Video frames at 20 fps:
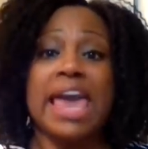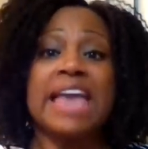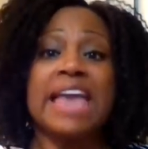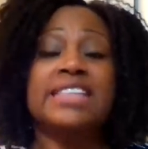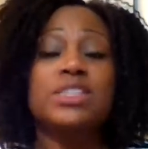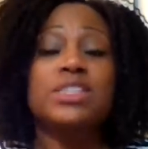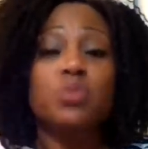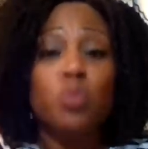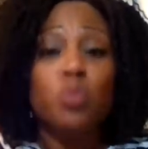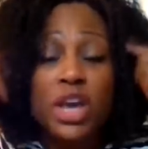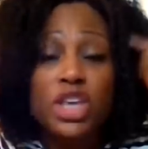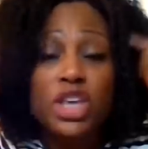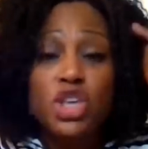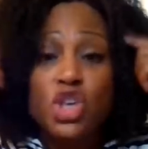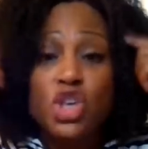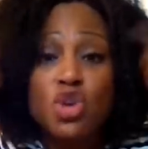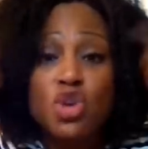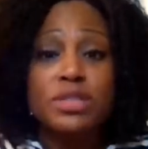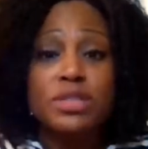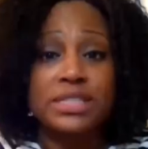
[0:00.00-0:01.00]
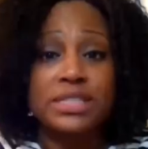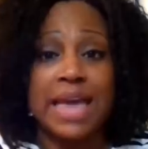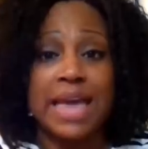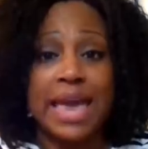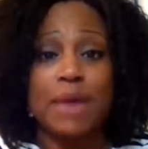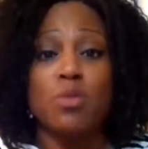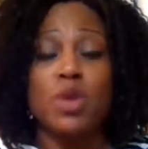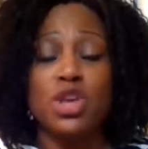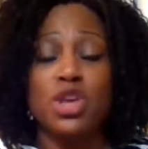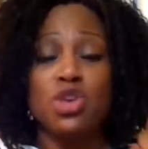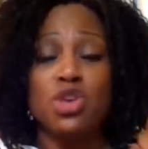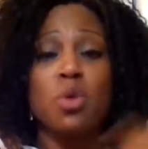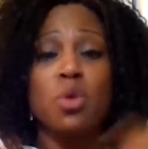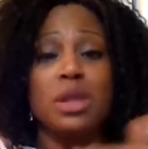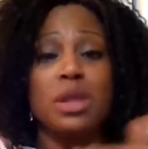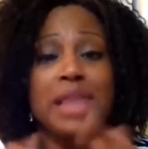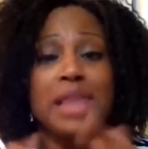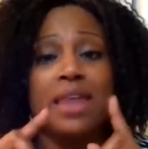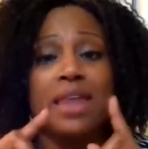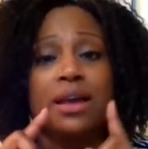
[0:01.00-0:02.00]
It's what you say, what you
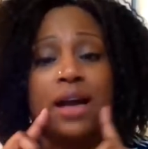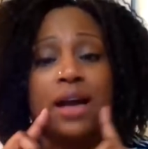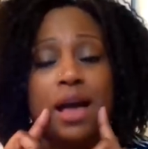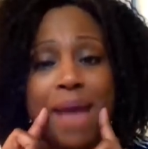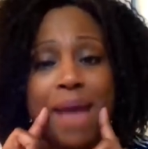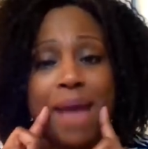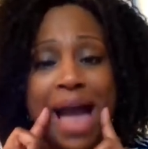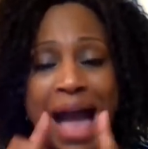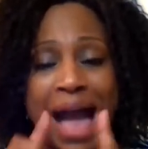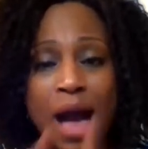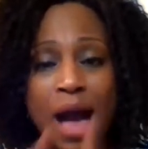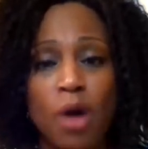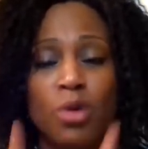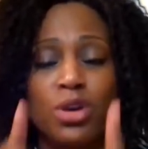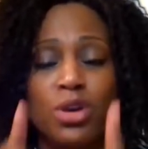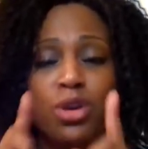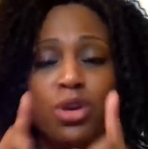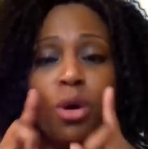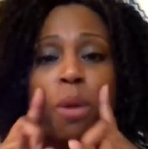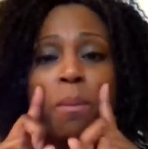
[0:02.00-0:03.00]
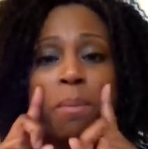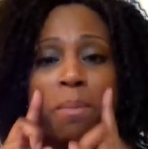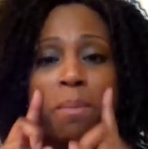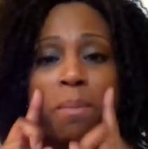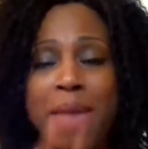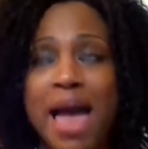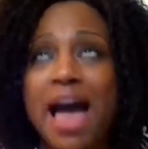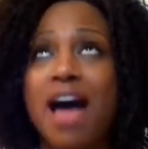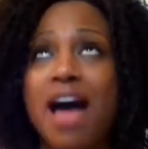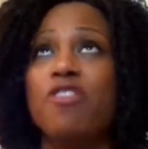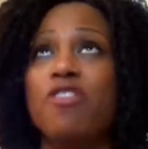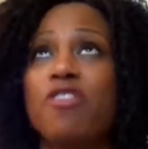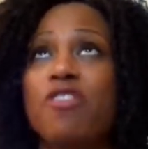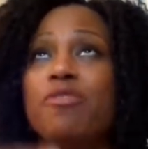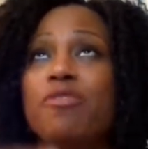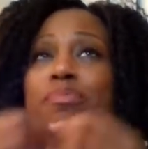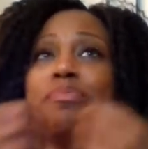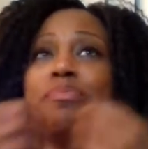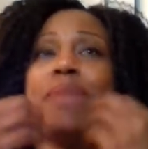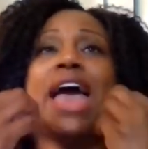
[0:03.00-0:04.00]
allow to come out your mouth,
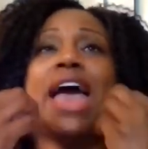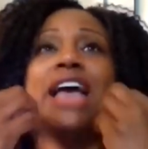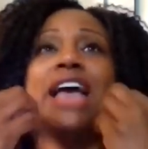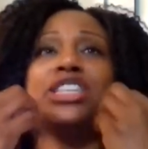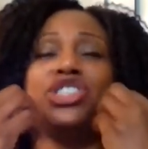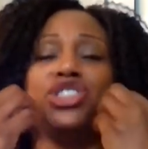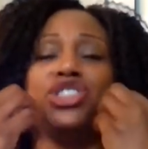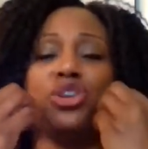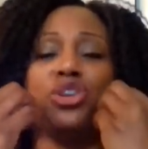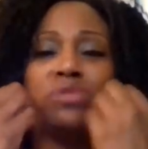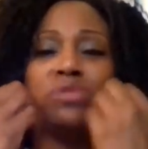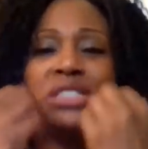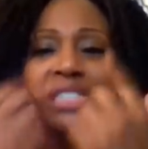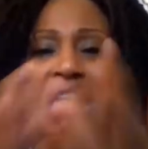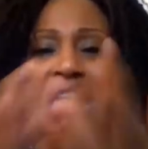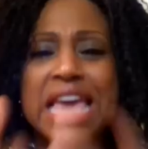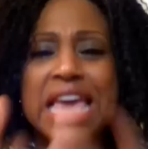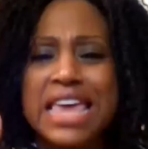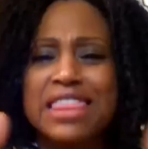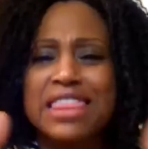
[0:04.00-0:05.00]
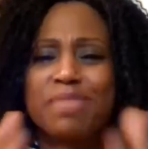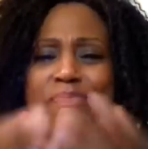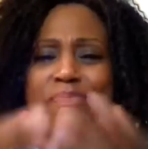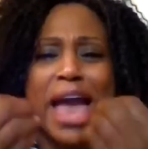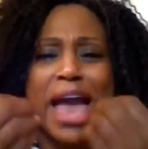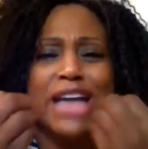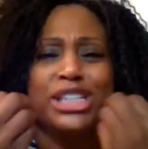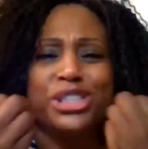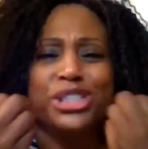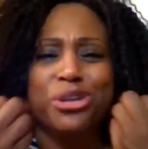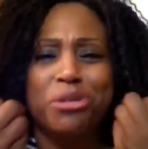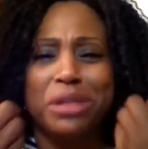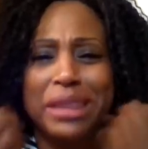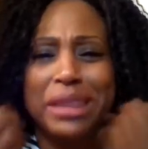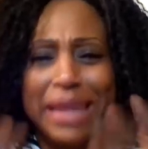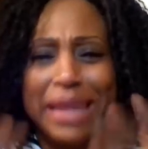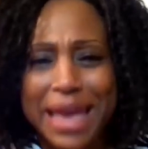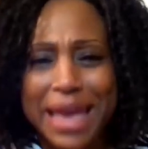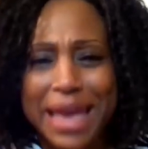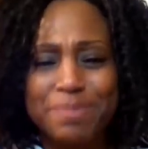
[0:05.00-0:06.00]
past your teeth, past your
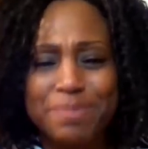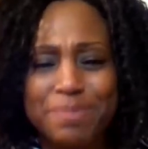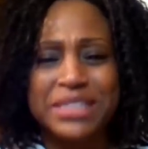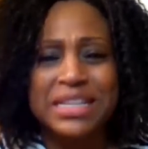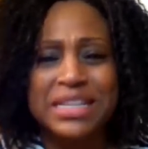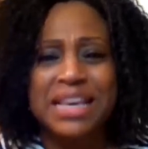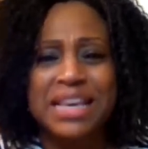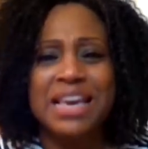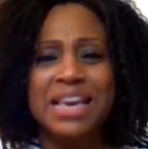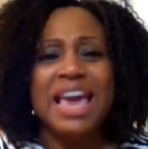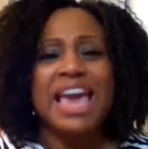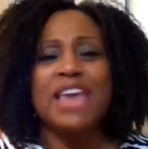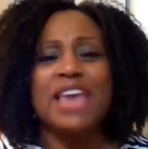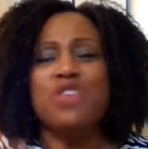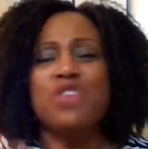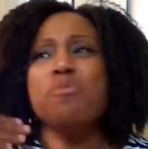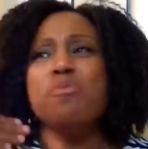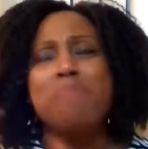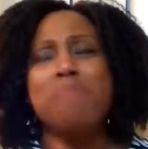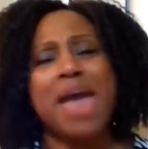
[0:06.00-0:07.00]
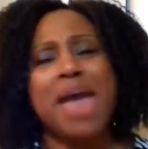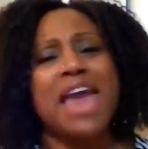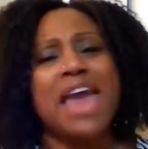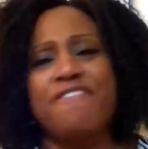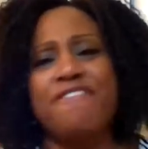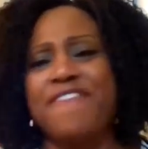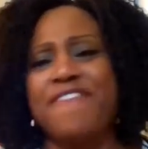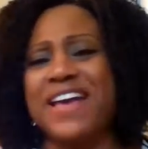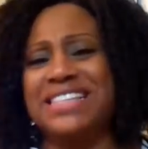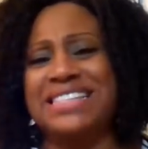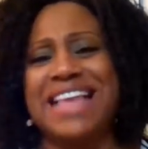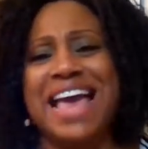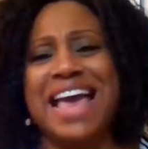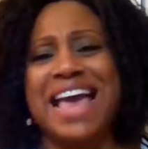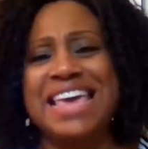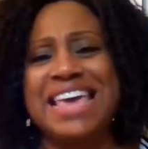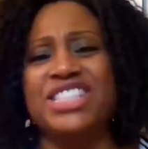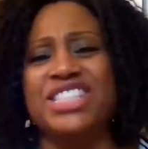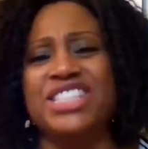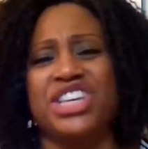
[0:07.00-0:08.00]
lips, and you manifest
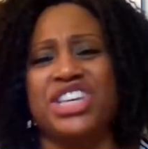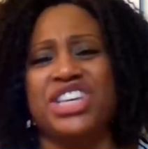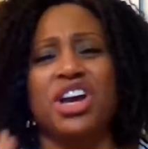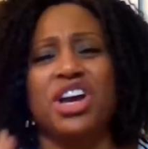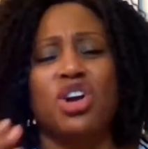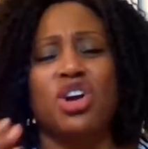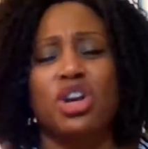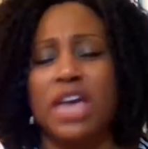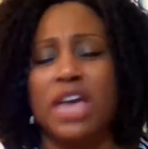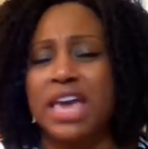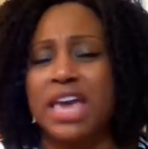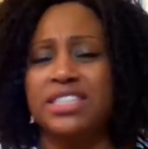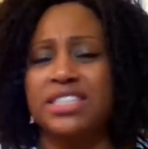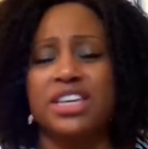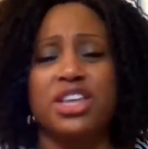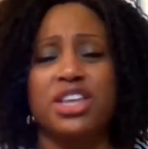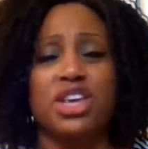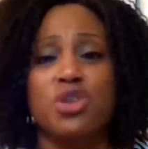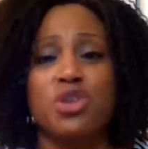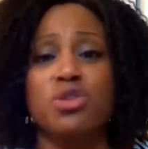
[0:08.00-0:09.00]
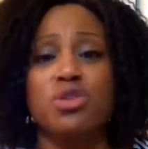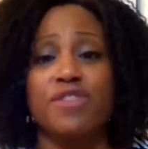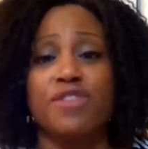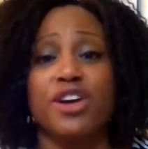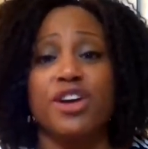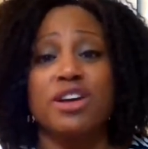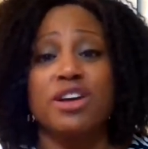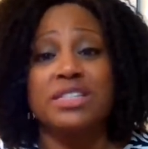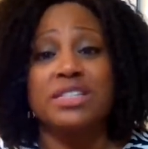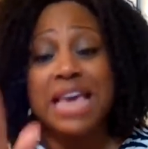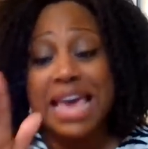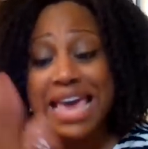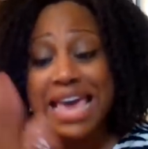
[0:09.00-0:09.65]
that into the universe.